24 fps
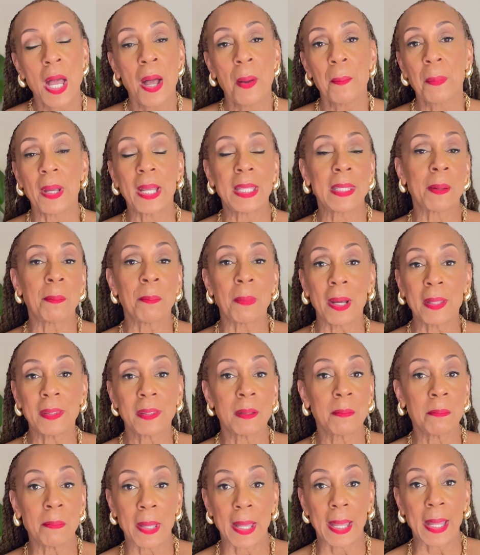But in the month
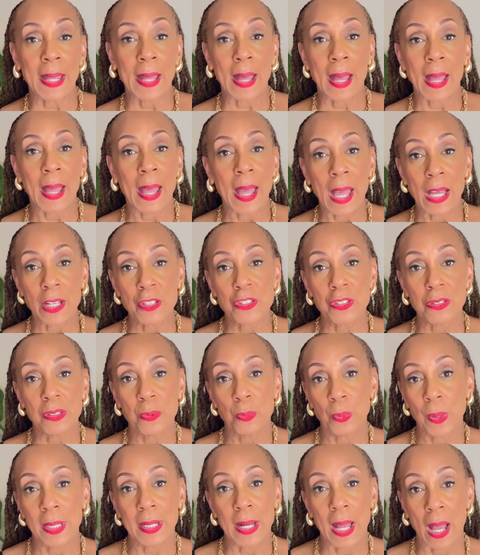of May, I actually
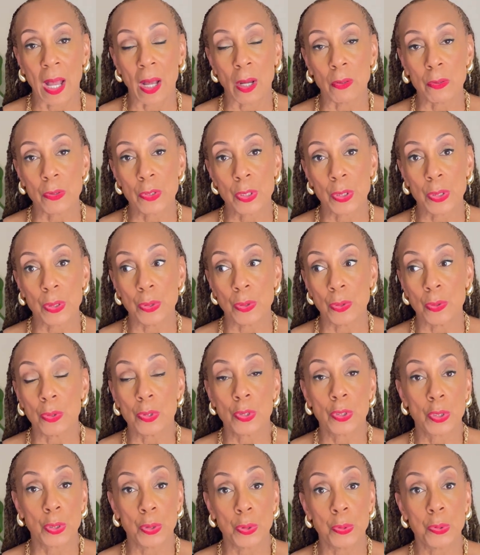went out to
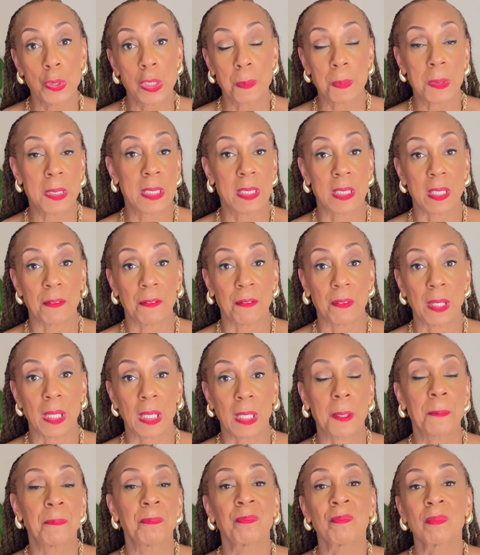2
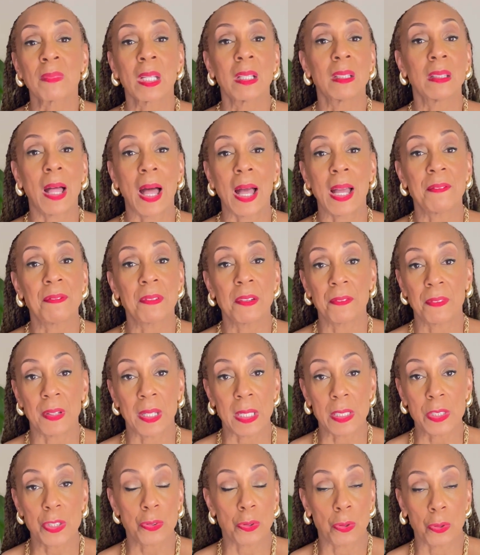specific live
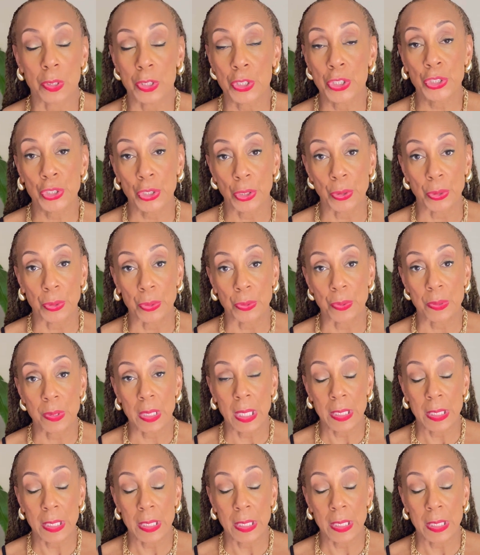events or shows.